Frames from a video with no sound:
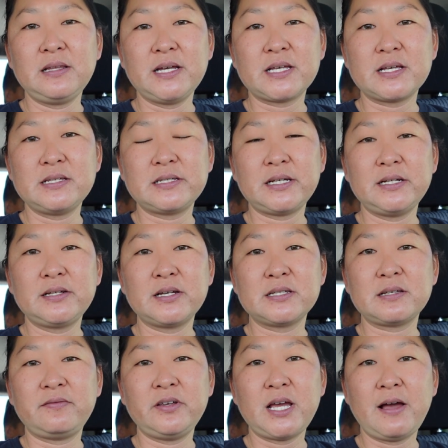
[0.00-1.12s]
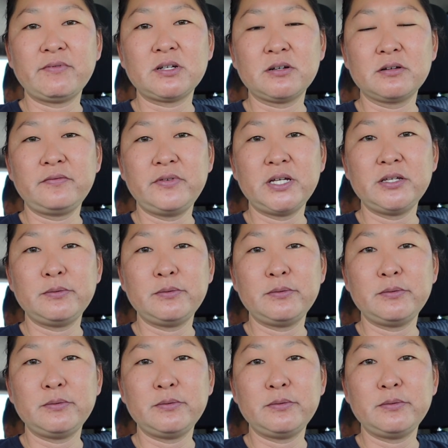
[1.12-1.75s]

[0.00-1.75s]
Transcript: like I said, because if you haven't heard of it,